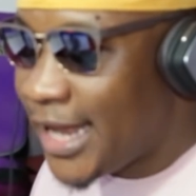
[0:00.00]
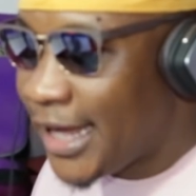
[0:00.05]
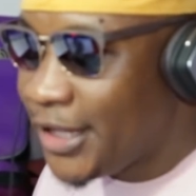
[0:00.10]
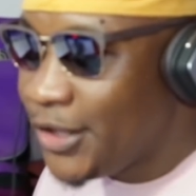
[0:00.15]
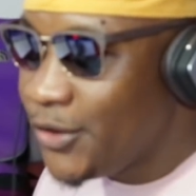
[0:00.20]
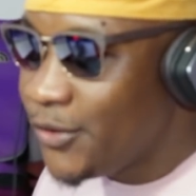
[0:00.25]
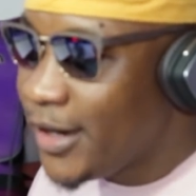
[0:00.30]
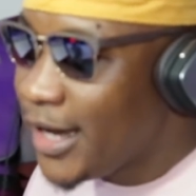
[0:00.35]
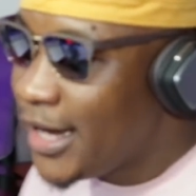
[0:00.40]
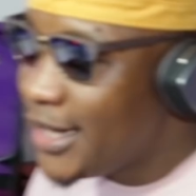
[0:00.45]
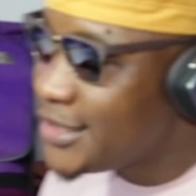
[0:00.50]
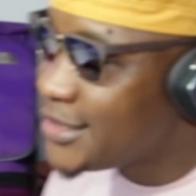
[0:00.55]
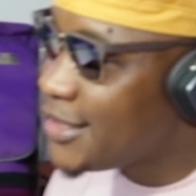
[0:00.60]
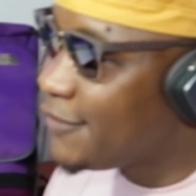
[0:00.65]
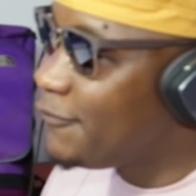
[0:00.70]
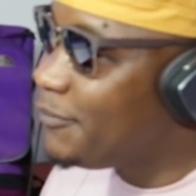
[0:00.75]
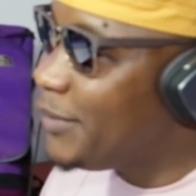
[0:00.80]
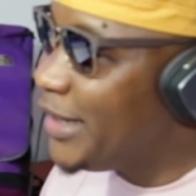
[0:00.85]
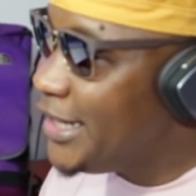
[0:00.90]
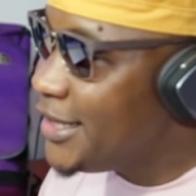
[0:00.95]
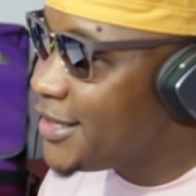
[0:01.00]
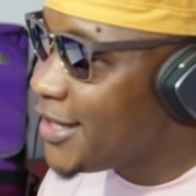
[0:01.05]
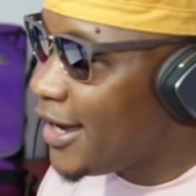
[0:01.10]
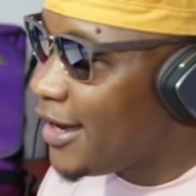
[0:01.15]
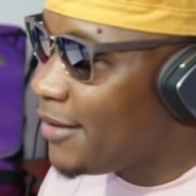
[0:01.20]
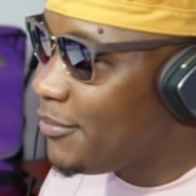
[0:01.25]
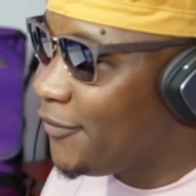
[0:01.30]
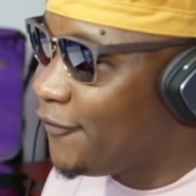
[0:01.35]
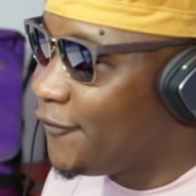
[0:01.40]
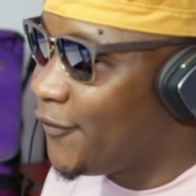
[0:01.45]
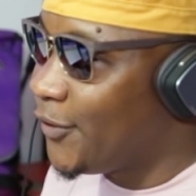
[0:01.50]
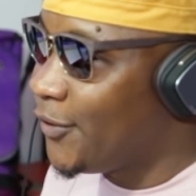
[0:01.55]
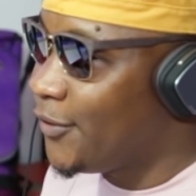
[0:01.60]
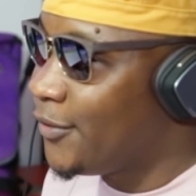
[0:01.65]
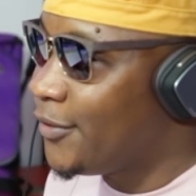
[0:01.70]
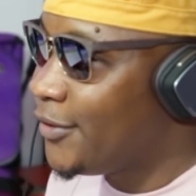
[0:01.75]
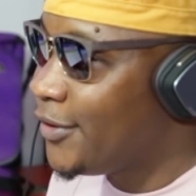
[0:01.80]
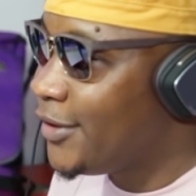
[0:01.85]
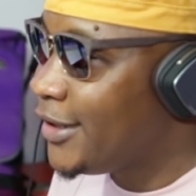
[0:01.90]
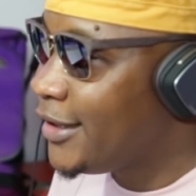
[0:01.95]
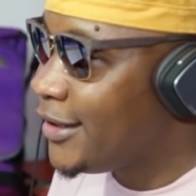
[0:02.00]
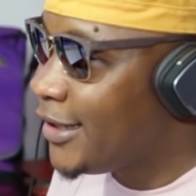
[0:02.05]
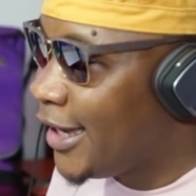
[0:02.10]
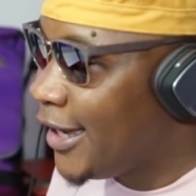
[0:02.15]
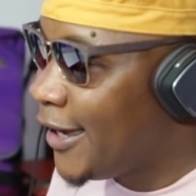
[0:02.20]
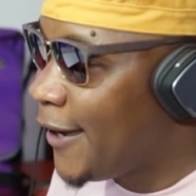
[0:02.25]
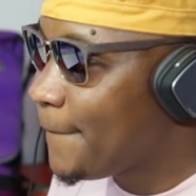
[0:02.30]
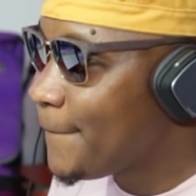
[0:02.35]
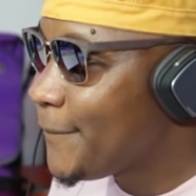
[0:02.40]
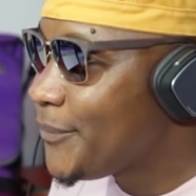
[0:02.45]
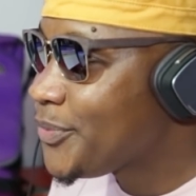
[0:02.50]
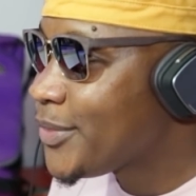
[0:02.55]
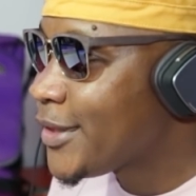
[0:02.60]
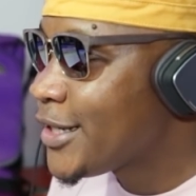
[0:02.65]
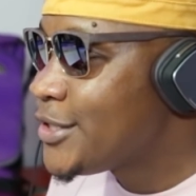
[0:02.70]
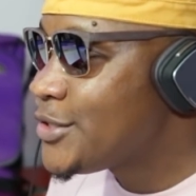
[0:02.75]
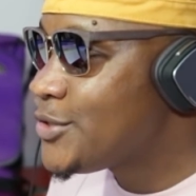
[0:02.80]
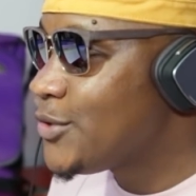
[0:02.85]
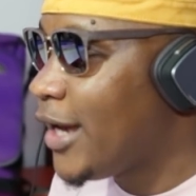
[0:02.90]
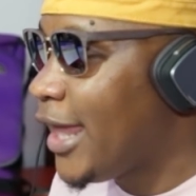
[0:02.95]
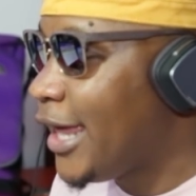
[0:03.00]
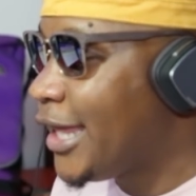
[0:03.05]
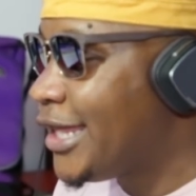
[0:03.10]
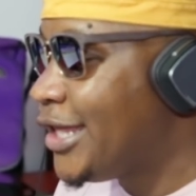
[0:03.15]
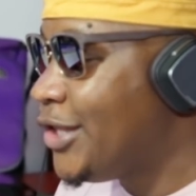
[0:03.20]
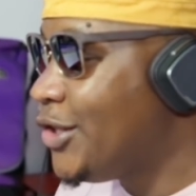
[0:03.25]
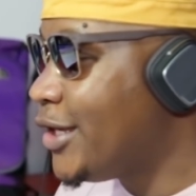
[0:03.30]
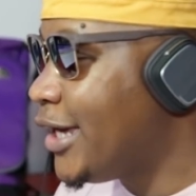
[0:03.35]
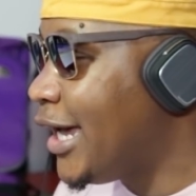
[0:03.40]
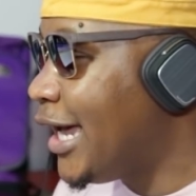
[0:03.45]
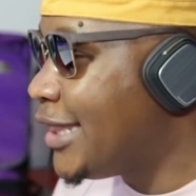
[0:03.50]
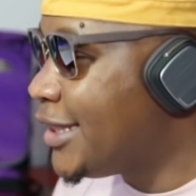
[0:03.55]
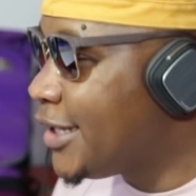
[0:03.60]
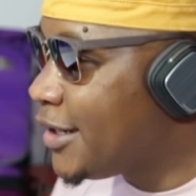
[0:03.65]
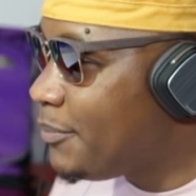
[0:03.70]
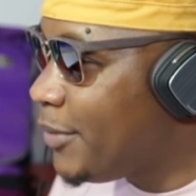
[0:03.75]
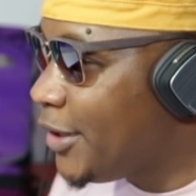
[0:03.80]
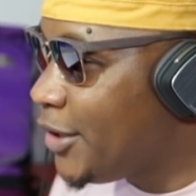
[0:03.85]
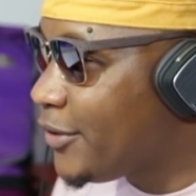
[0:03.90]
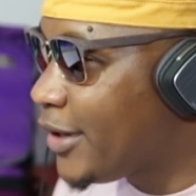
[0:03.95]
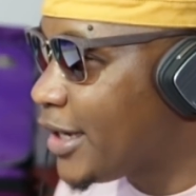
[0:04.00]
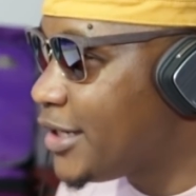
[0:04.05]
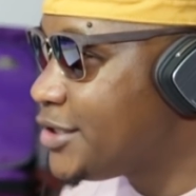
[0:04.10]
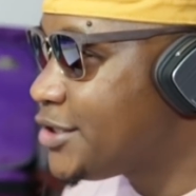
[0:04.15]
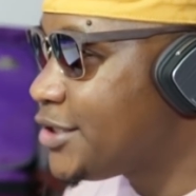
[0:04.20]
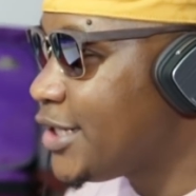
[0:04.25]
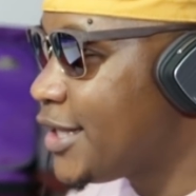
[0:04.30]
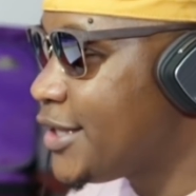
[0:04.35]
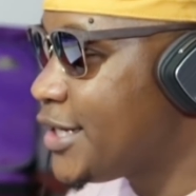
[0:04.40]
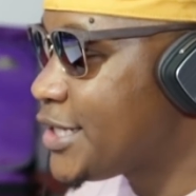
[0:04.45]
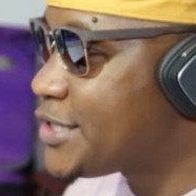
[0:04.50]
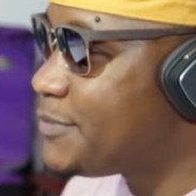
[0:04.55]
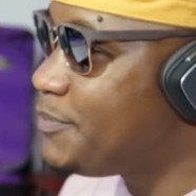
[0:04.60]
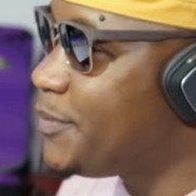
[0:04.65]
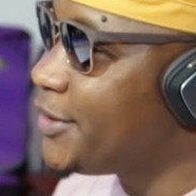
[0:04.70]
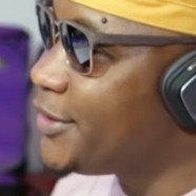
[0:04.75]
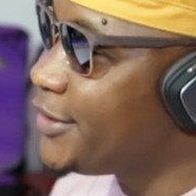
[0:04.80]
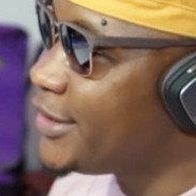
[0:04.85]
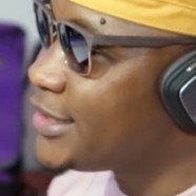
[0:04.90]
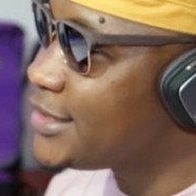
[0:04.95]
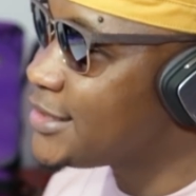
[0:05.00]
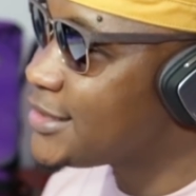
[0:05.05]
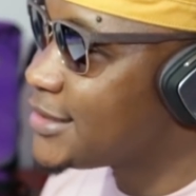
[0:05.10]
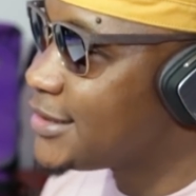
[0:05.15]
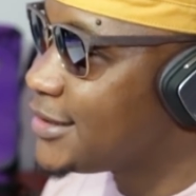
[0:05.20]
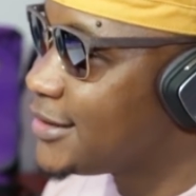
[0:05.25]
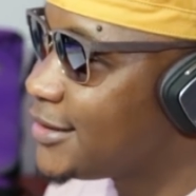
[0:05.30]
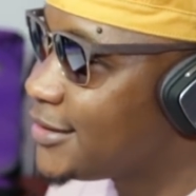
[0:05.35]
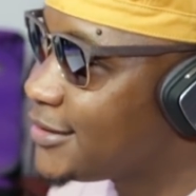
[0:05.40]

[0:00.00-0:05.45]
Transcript: like you guys have been there before, mm-hmm. yeah. So like a little bit, you can share the experience